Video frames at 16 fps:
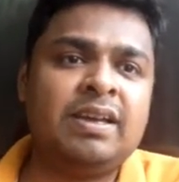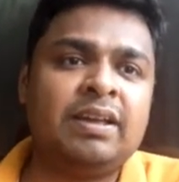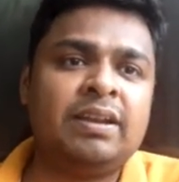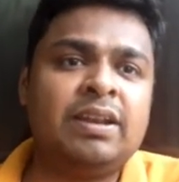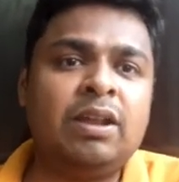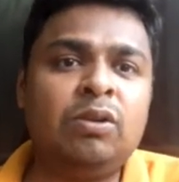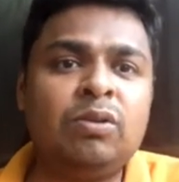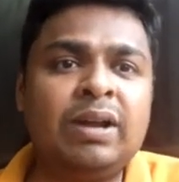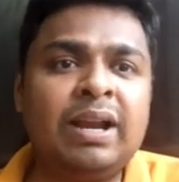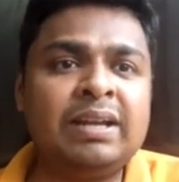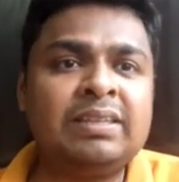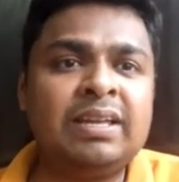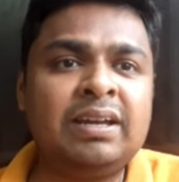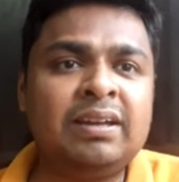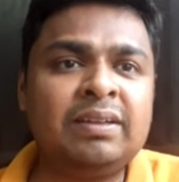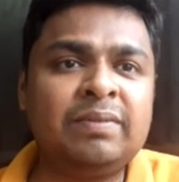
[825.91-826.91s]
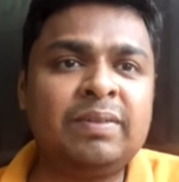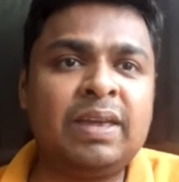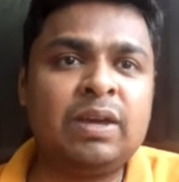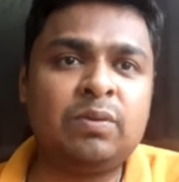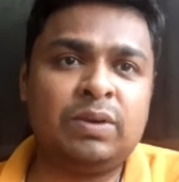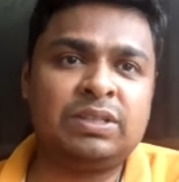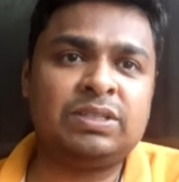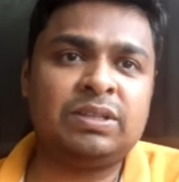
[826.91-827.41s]
Now look at the
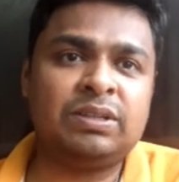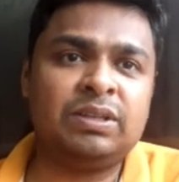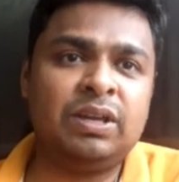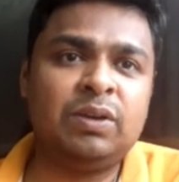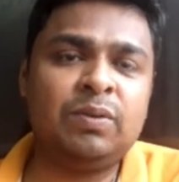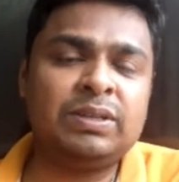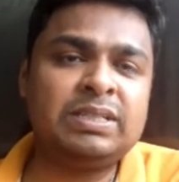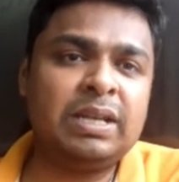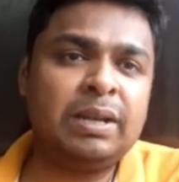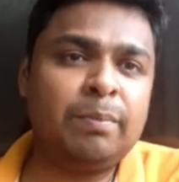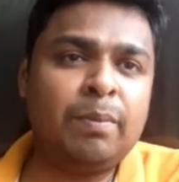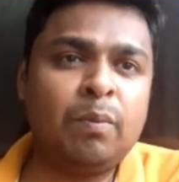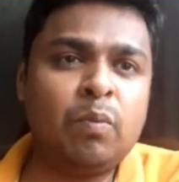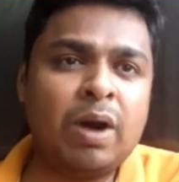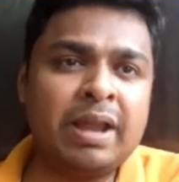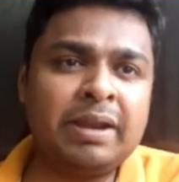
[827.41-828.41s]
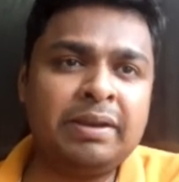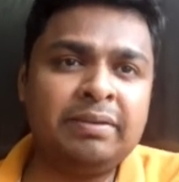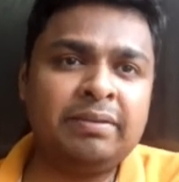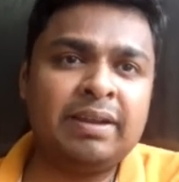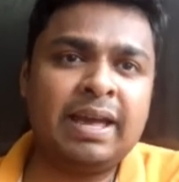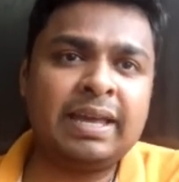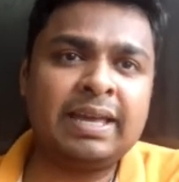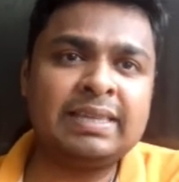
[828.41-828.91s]
equation. Equation number 1,
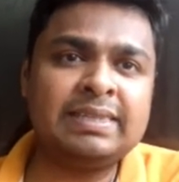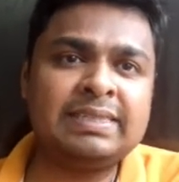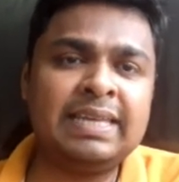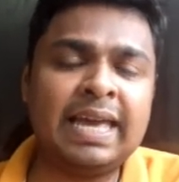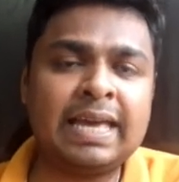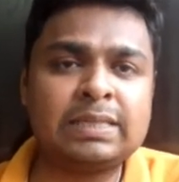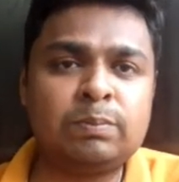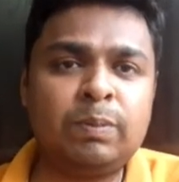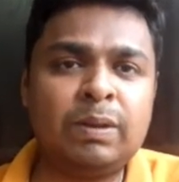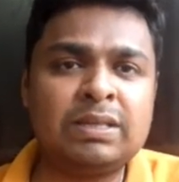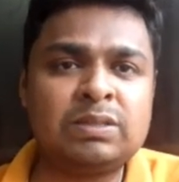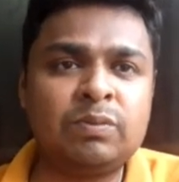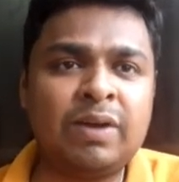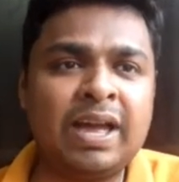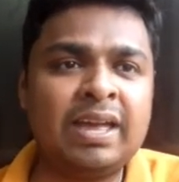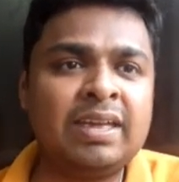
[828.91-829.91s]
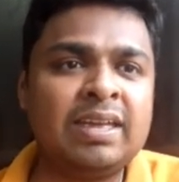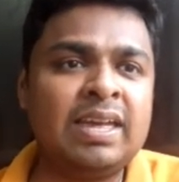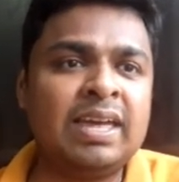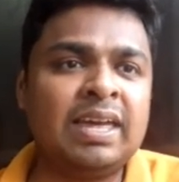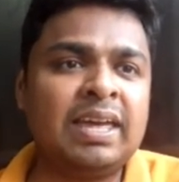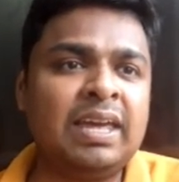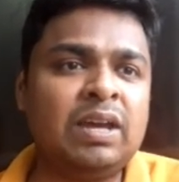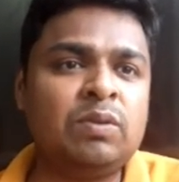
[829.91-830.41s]
I can see x plus y.
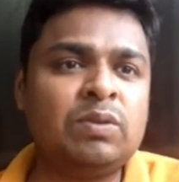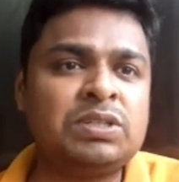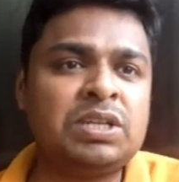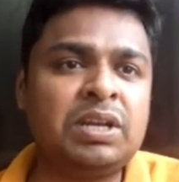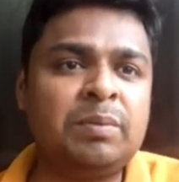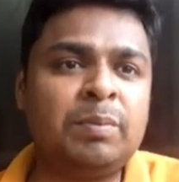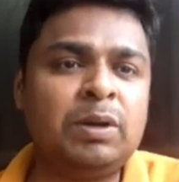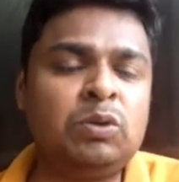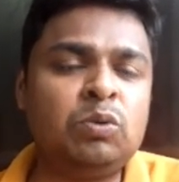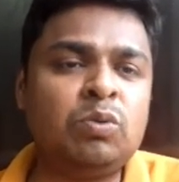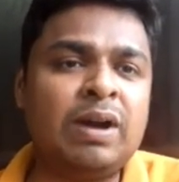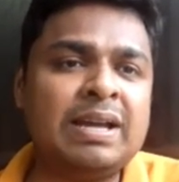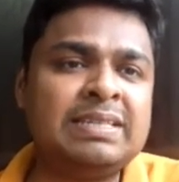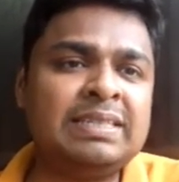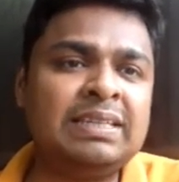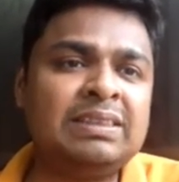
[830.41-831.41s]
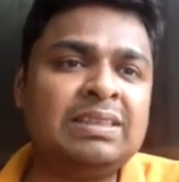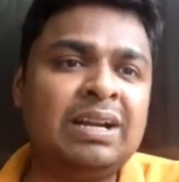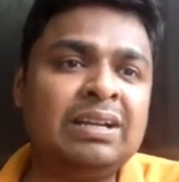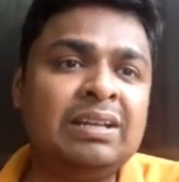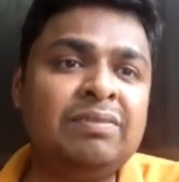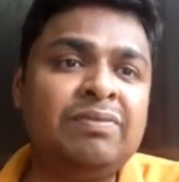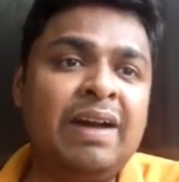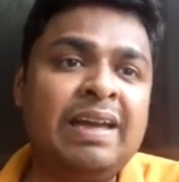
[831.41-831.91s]
Equation number 2, I see
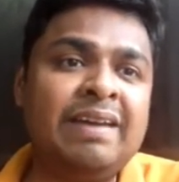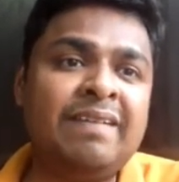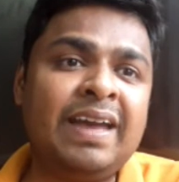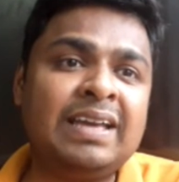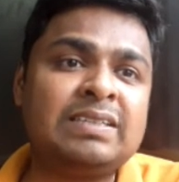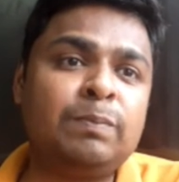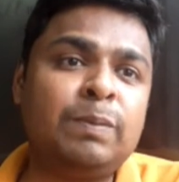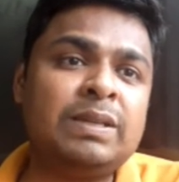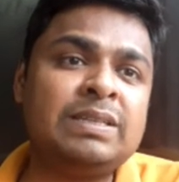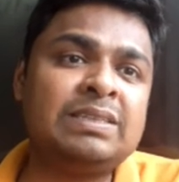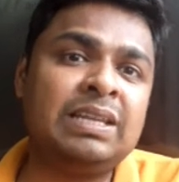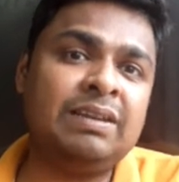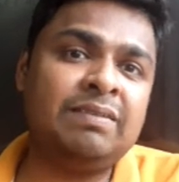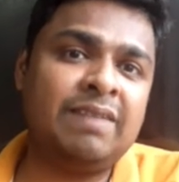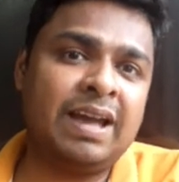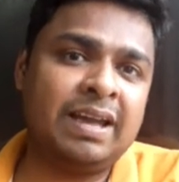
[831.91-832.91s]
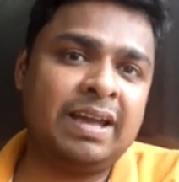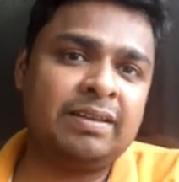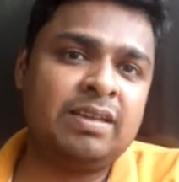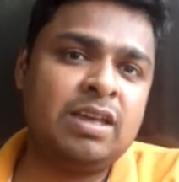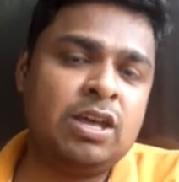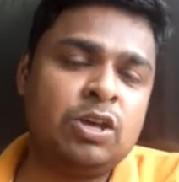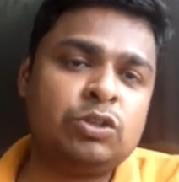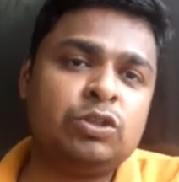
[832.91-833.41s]
35x plus 3y.
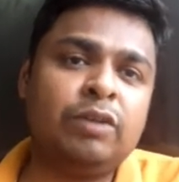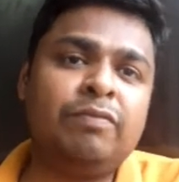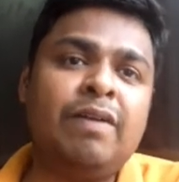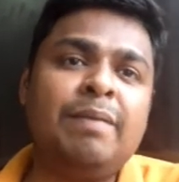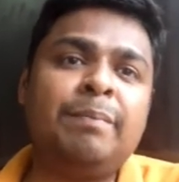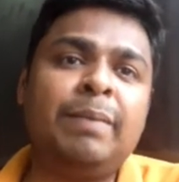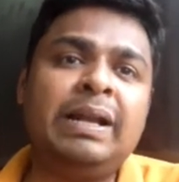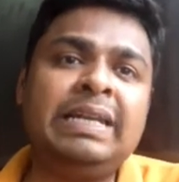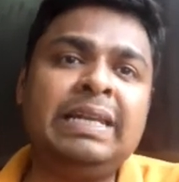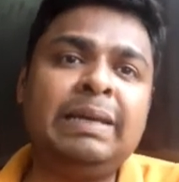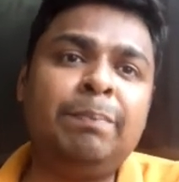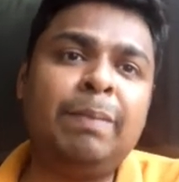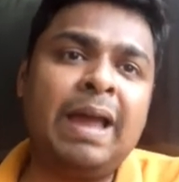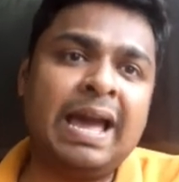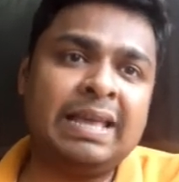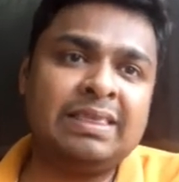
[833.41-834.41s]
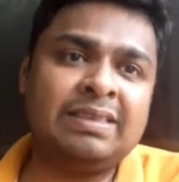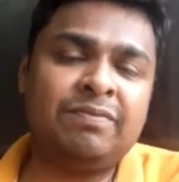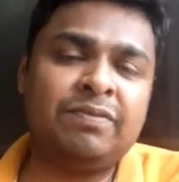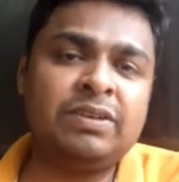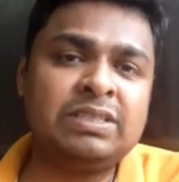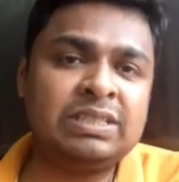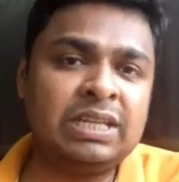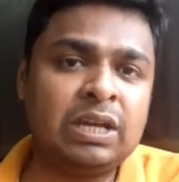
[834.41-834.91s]
So if I multiply the
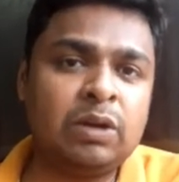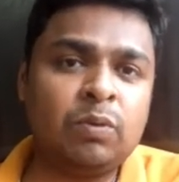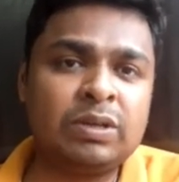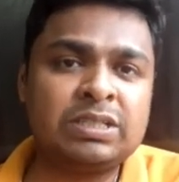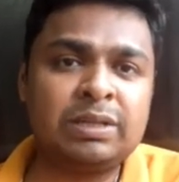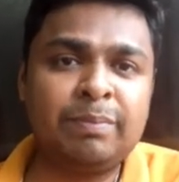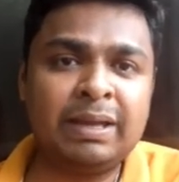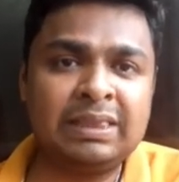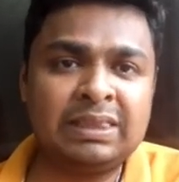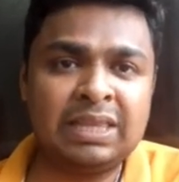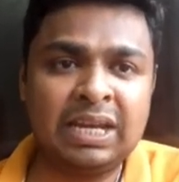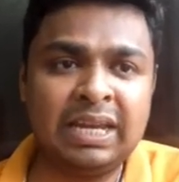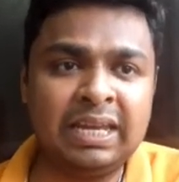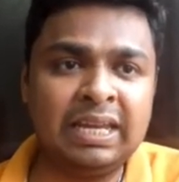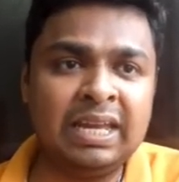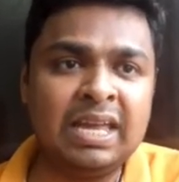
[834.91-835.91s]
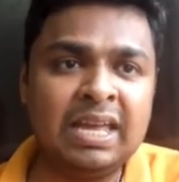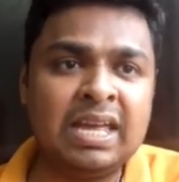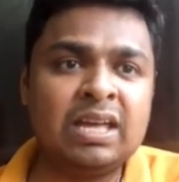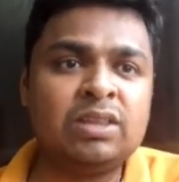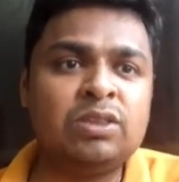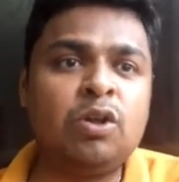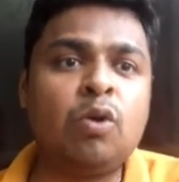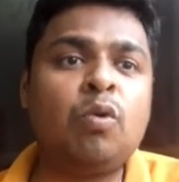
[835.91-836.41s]
first equation by 3,
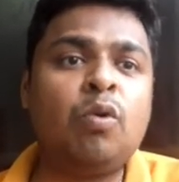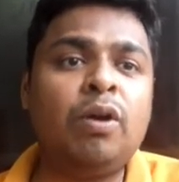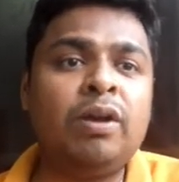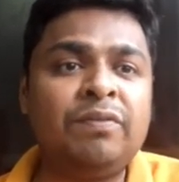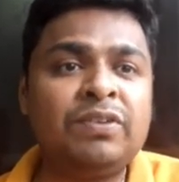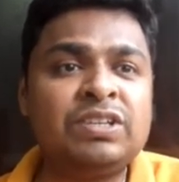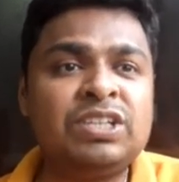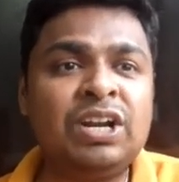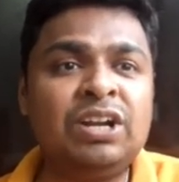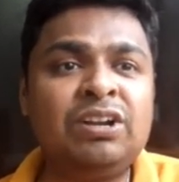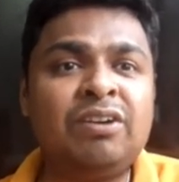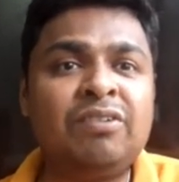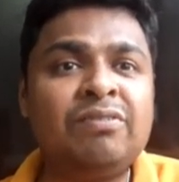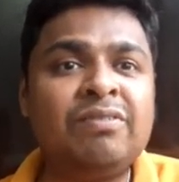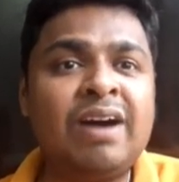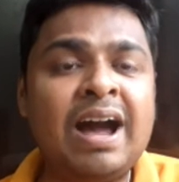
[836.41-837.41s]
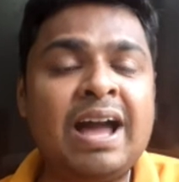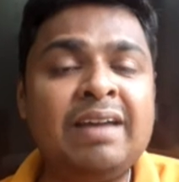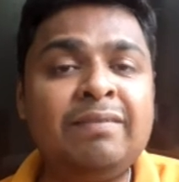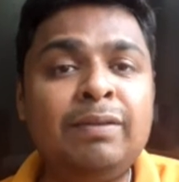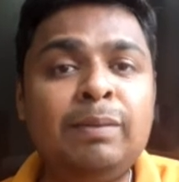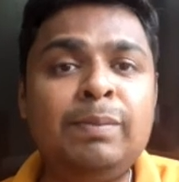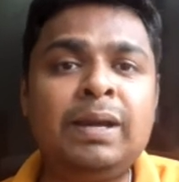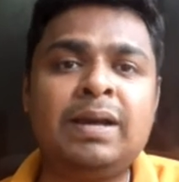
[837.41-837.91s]
the coefficient of y
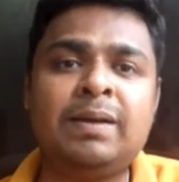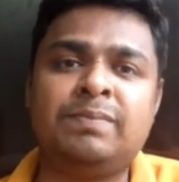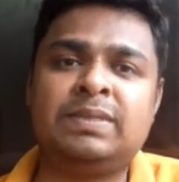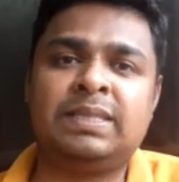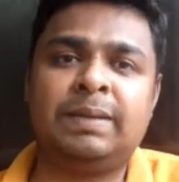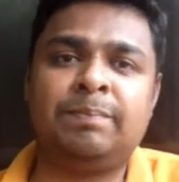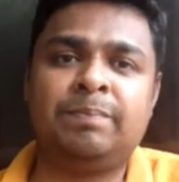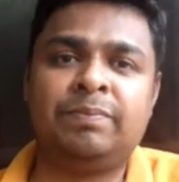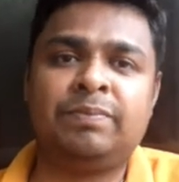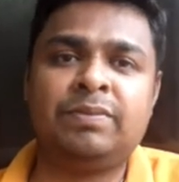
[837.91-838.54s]
will become same.